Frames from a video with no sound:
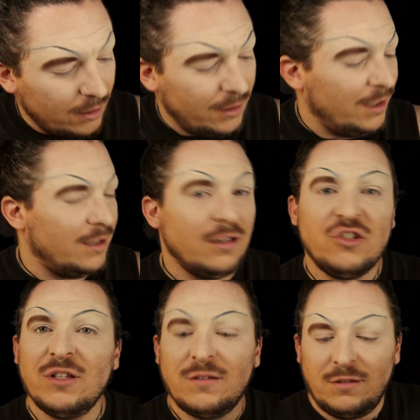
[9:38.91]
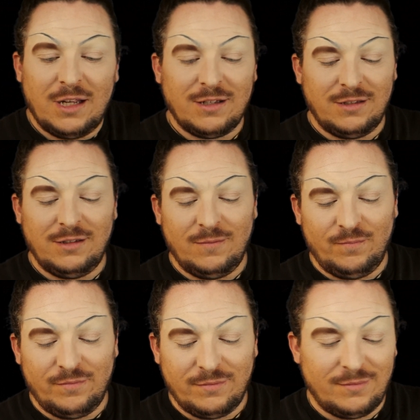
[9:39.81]
Like, just,
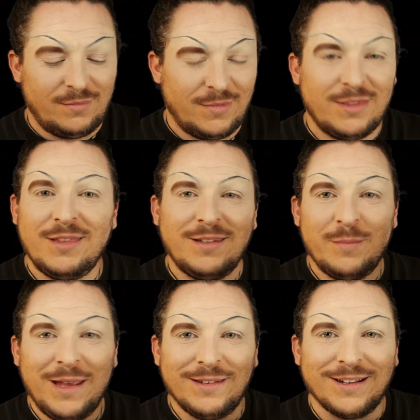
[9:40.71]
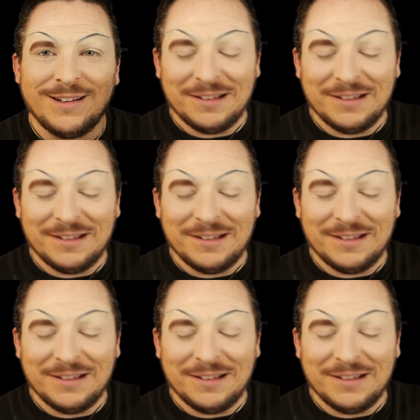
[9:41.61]
it's amazing.